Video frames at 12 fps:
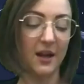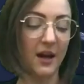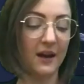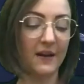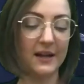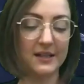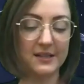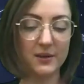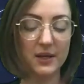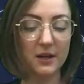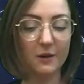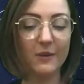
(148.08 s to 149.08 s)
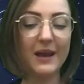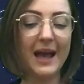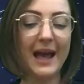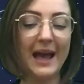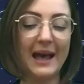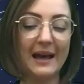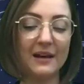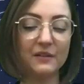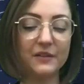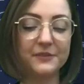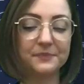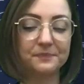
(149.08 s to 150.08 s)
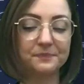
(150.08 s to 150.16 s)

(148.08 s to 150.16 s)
All right, so here we have